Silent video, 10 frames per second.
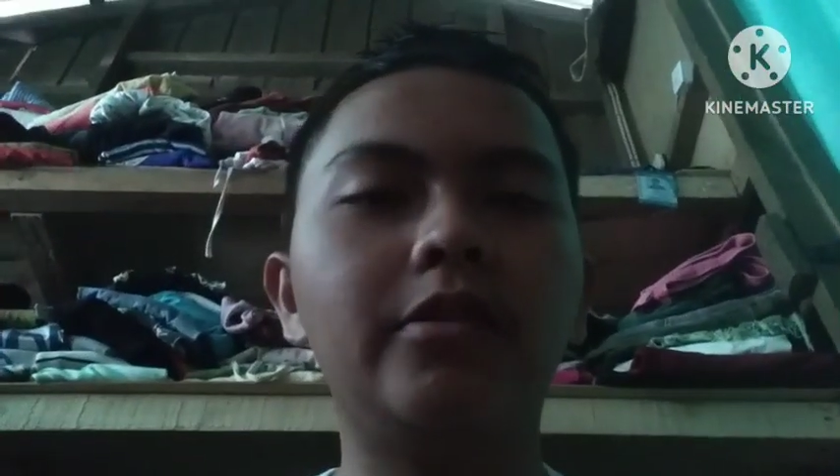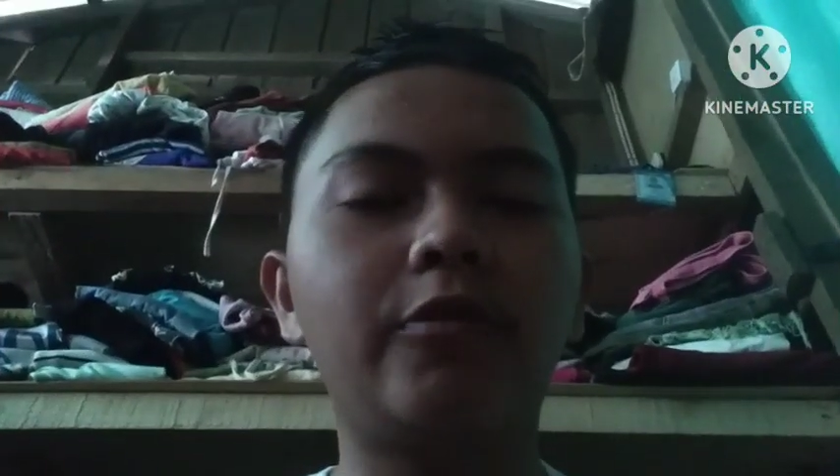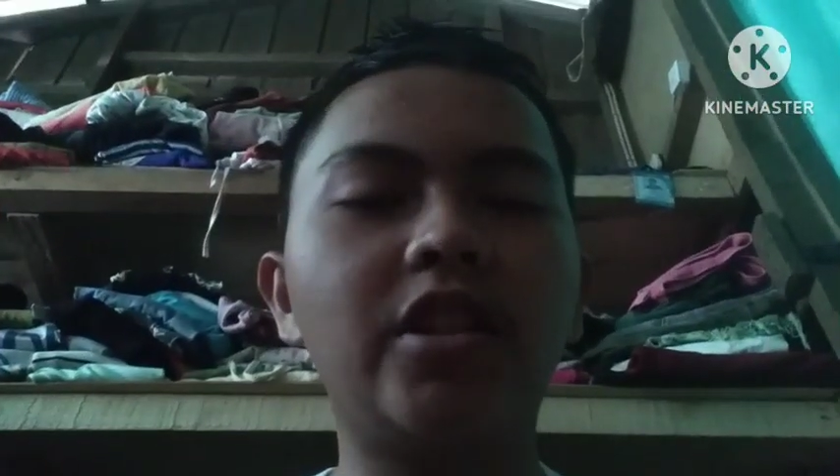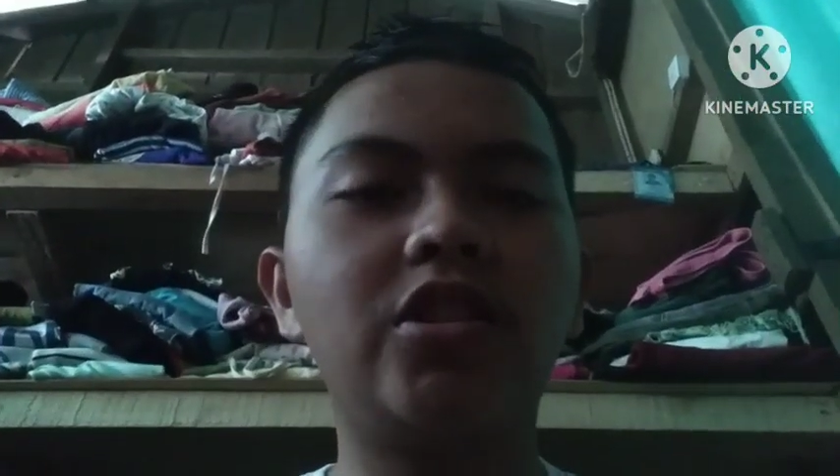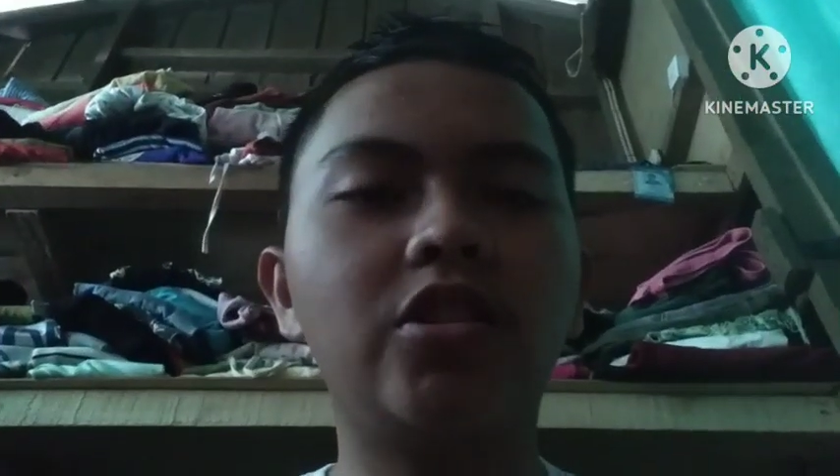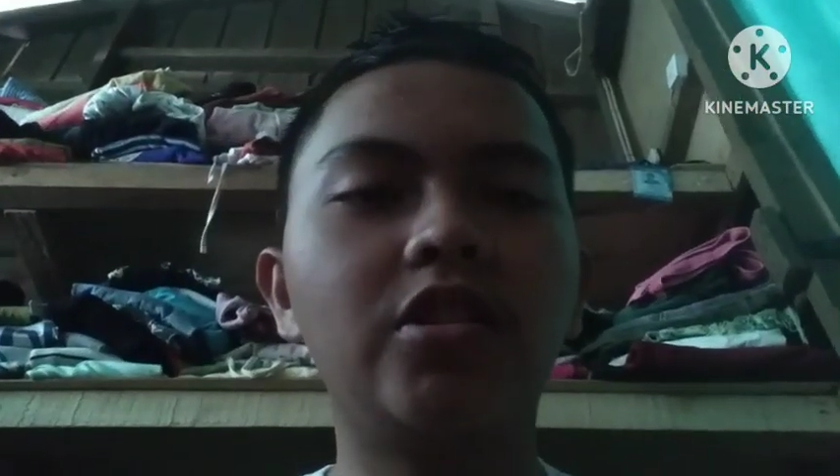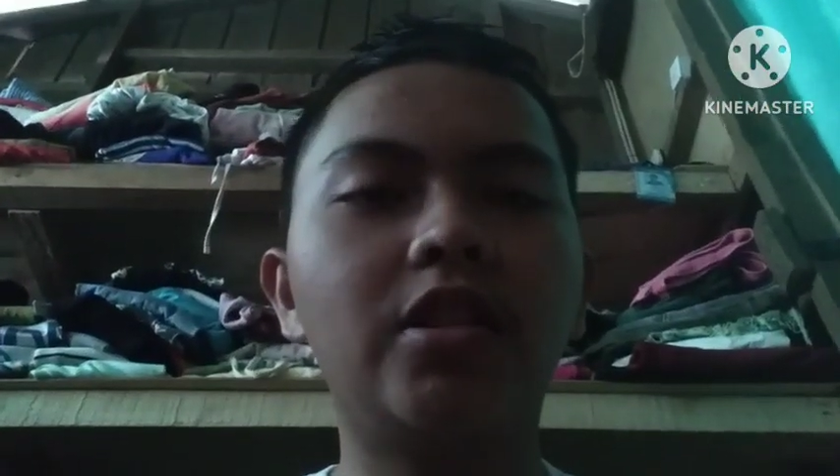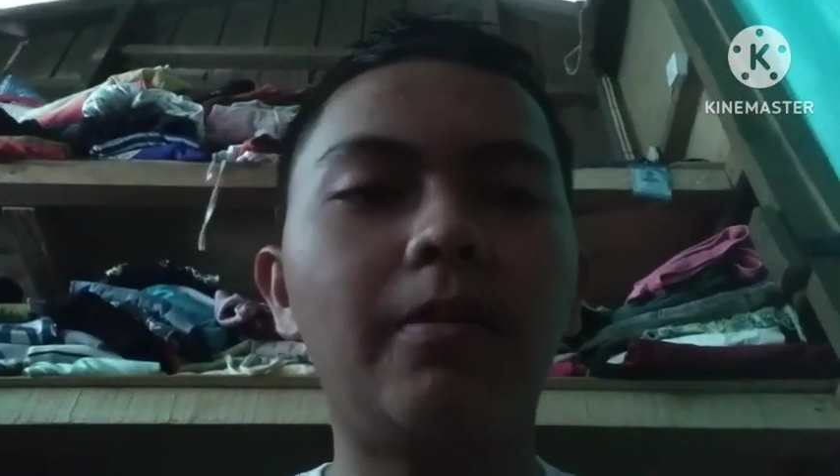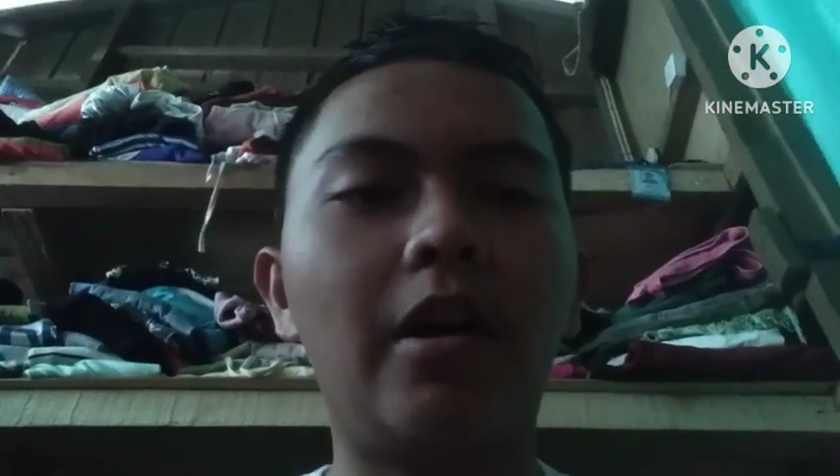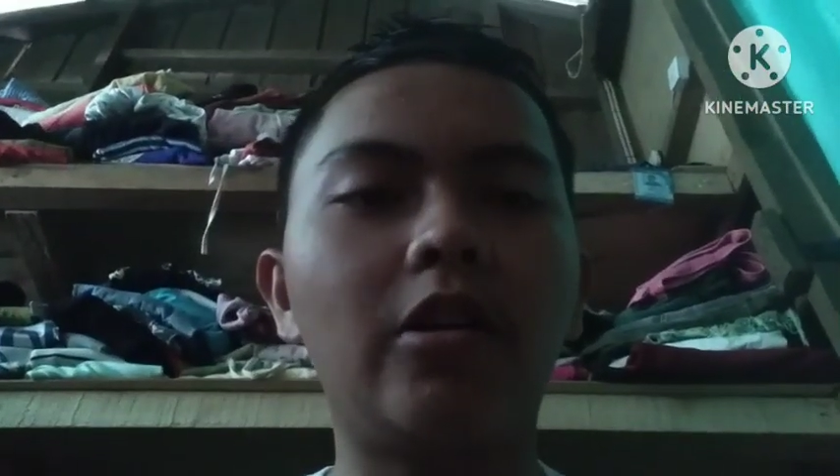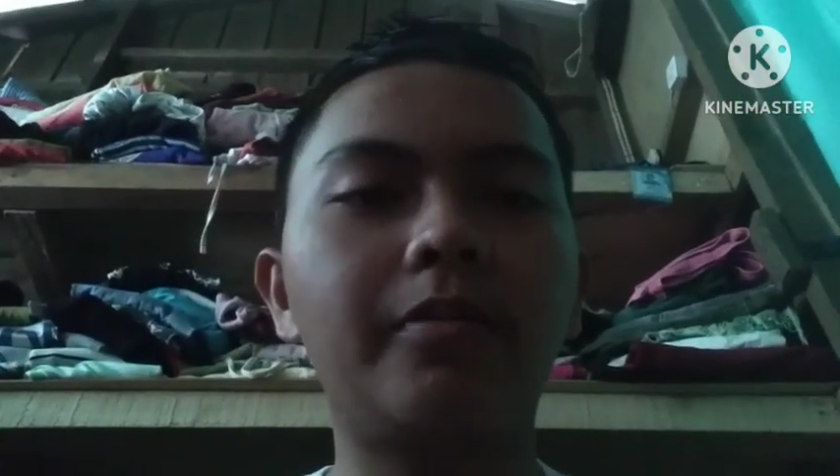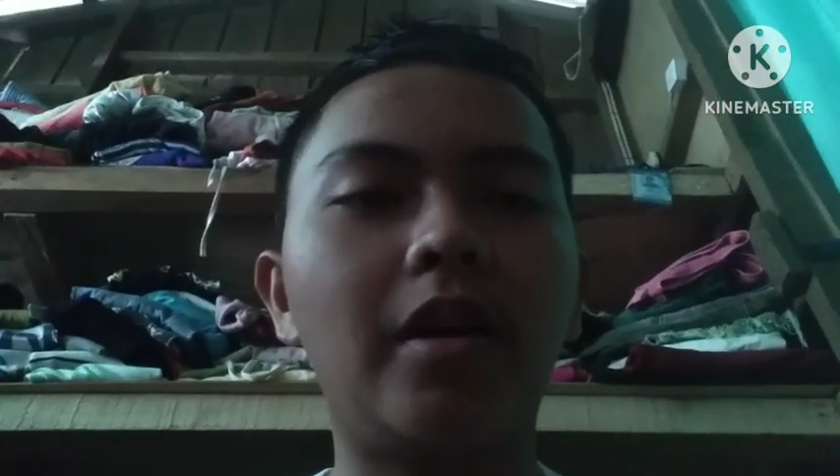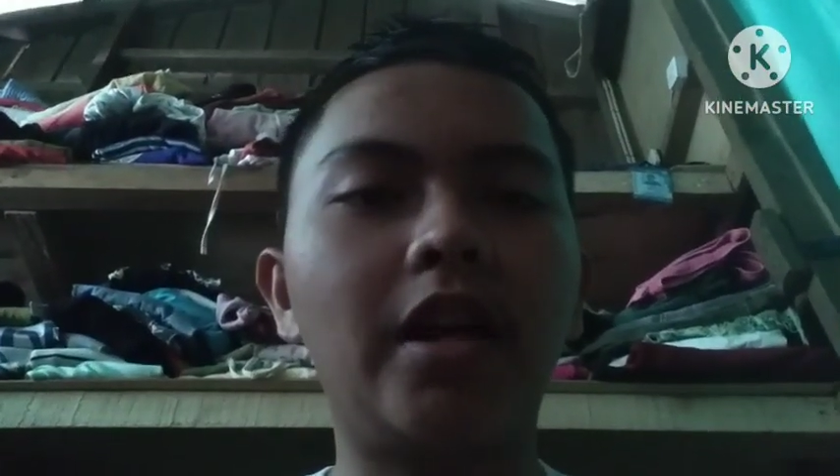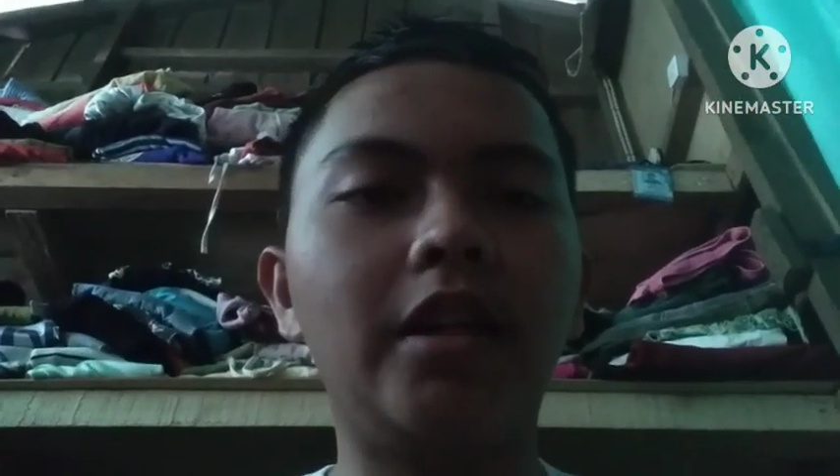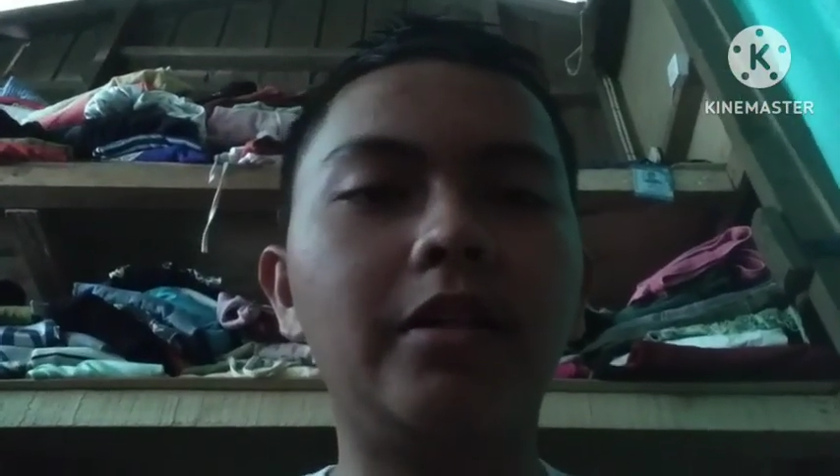questions about
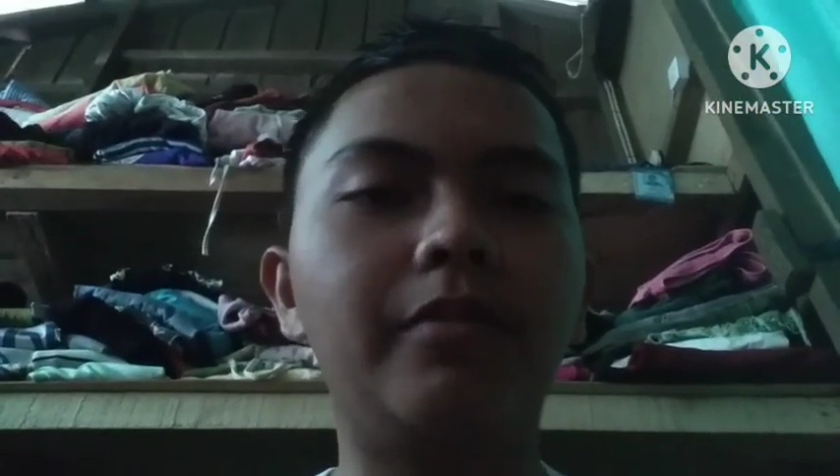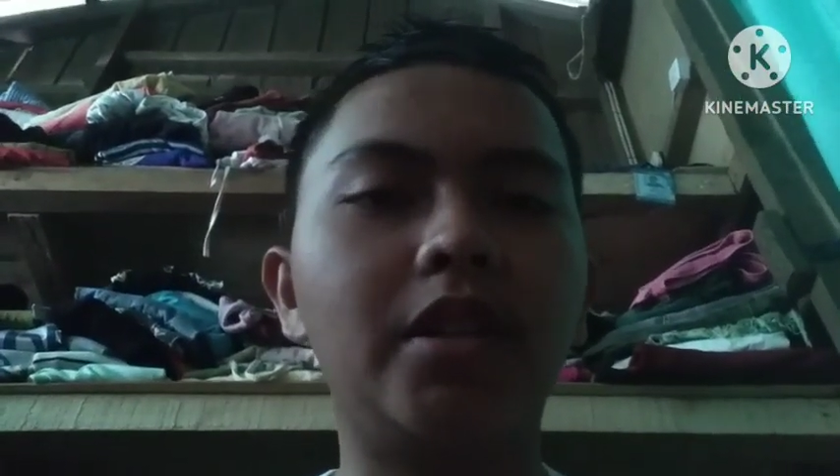my